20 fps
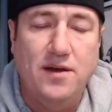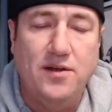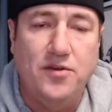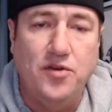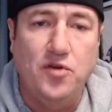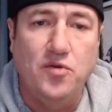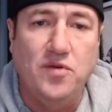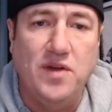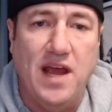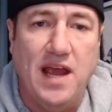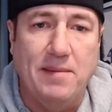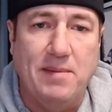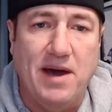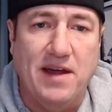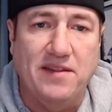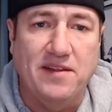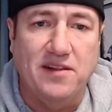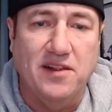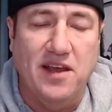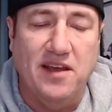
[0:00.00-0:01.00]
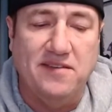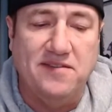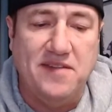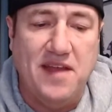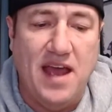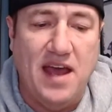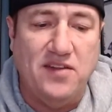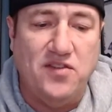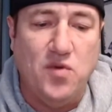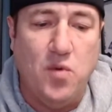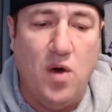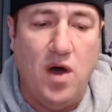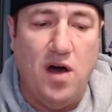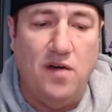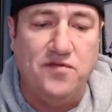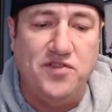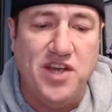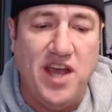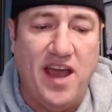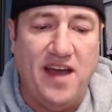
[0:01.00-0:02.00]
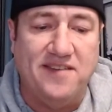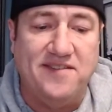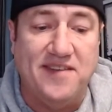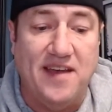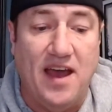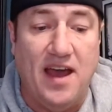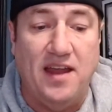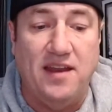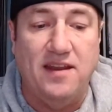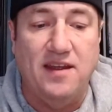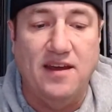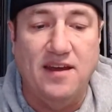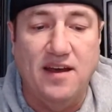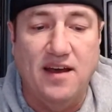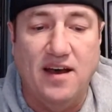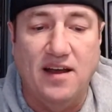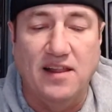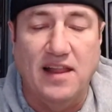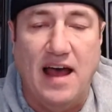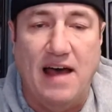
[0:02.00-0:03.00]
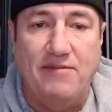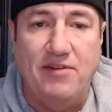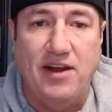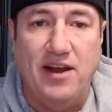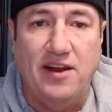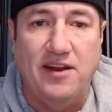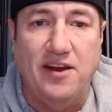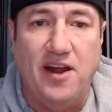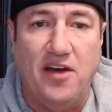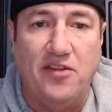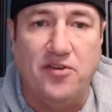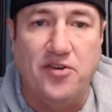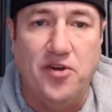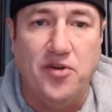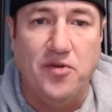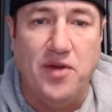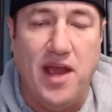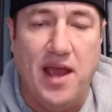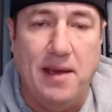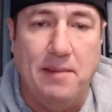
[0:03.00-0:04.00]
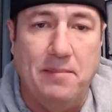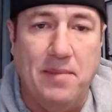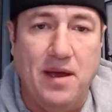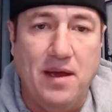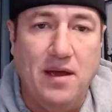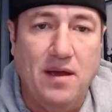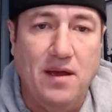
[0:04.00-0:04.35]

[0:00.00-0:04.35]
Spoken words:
new name on the list, had 12, JSN, 11, and another new name,